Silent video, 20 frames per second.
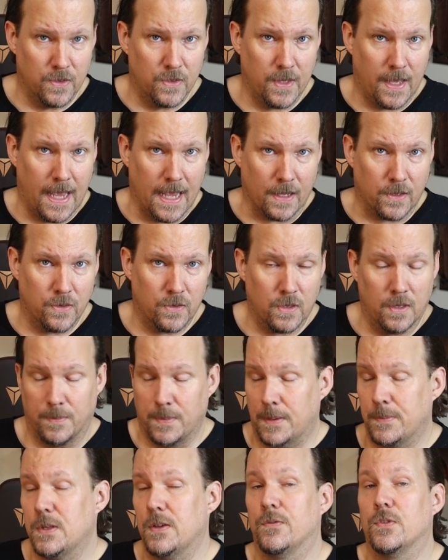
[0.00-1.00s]
sex,
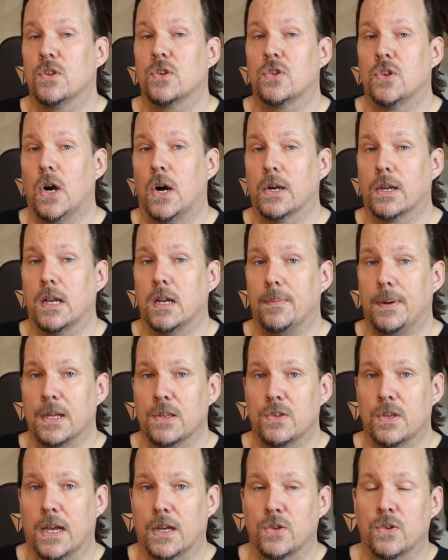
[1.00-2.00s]
sometimes even just talking
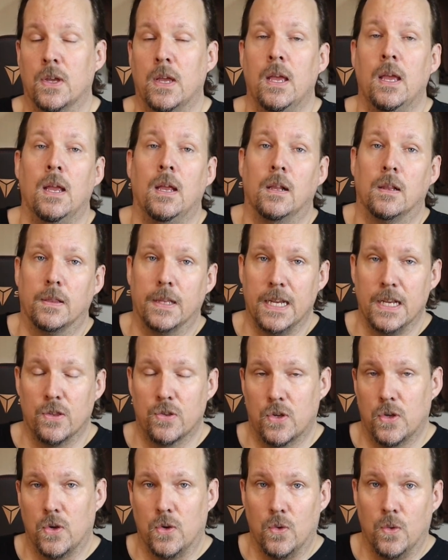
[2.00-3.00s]
about sex,
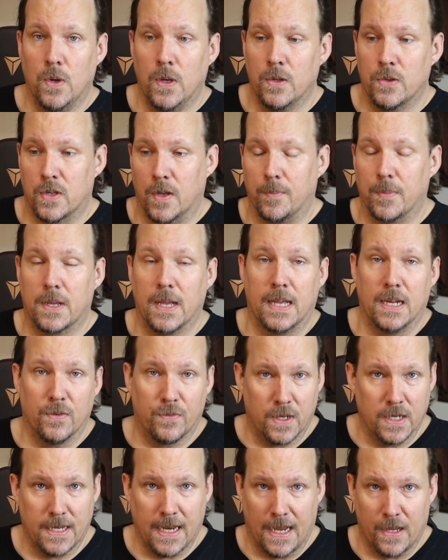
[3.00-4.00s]
leads to some kind
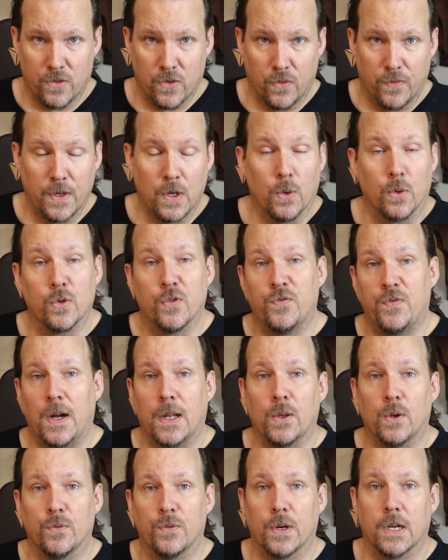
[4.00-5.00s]
of catastrophe or is
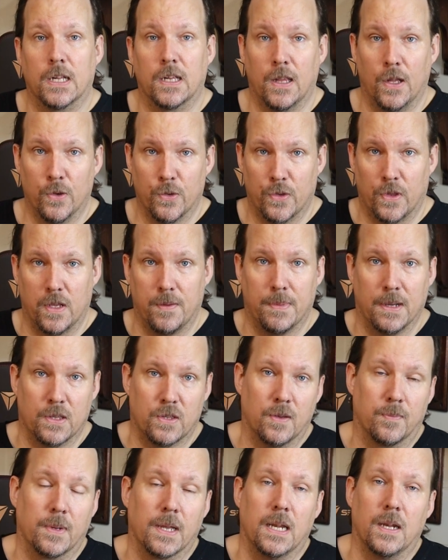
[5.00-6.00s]
followed very closely by
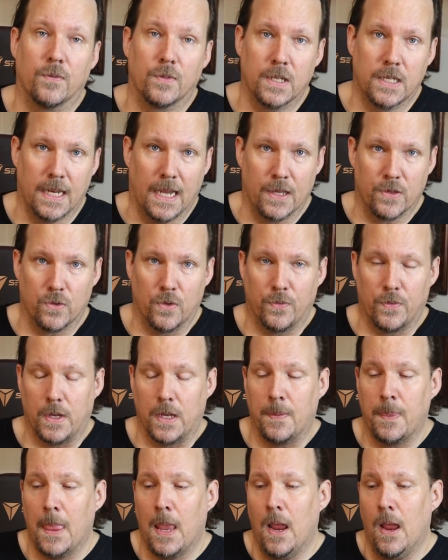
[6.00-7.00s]
some kind of catastrophe.
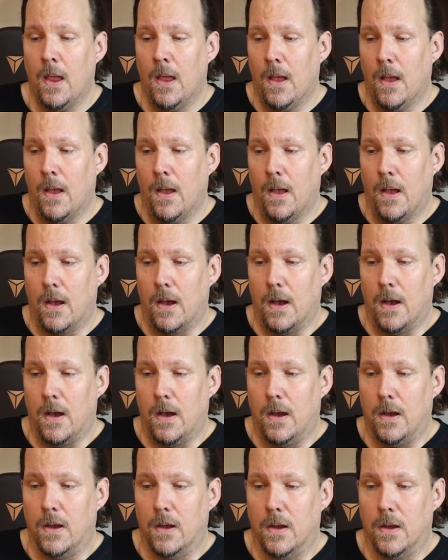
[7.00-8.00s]

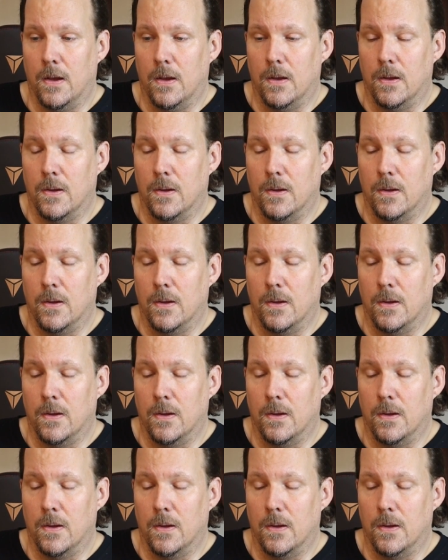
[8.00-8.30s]
The